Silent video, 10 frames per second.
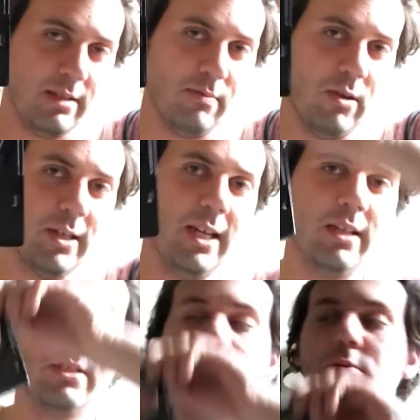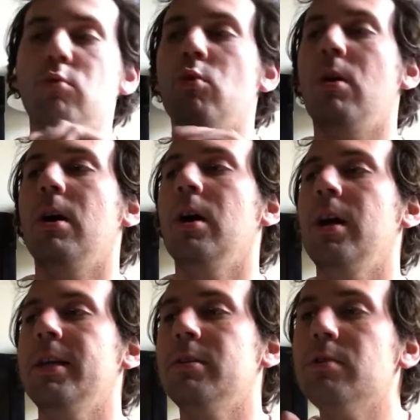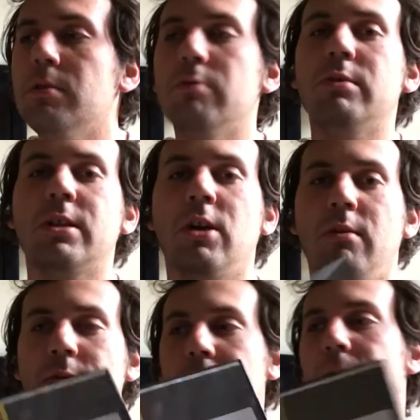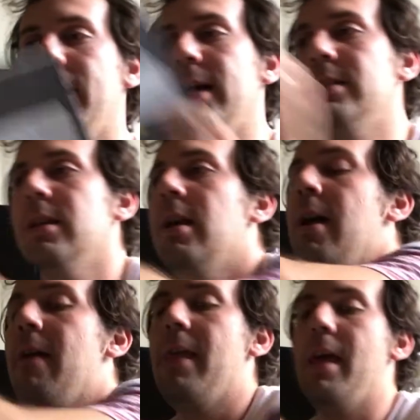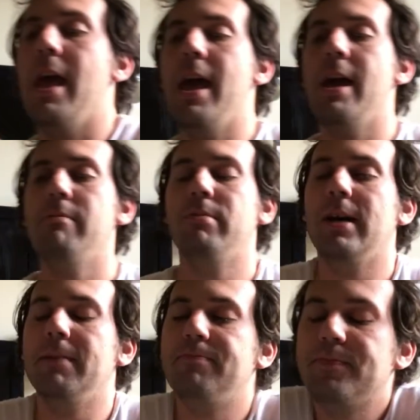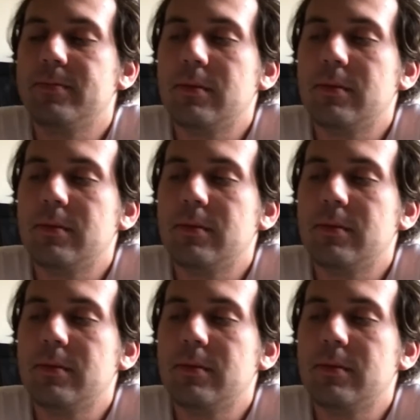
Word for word: that's Mario Galaxy. Why we call one of the best. And but